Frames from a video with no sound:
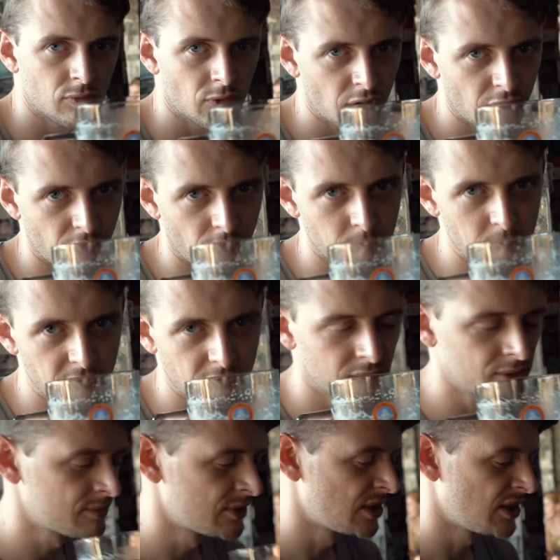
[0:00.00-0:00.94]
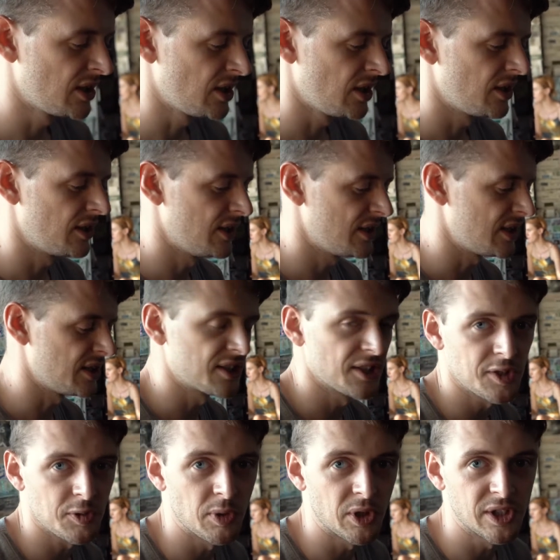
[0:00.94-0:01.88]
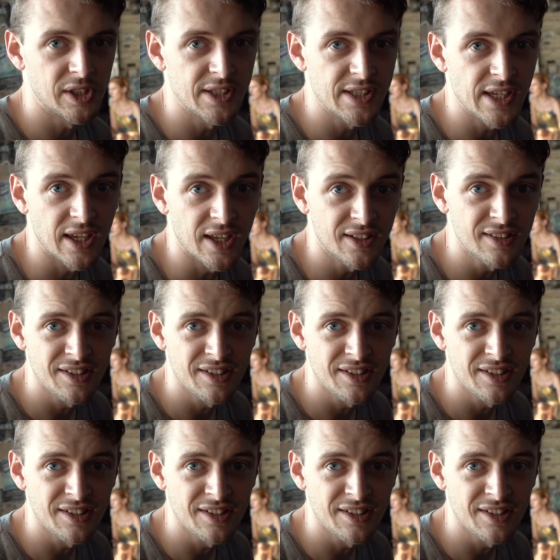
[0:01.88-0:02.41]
Got our beer. This is the SMUGGLERS Inn.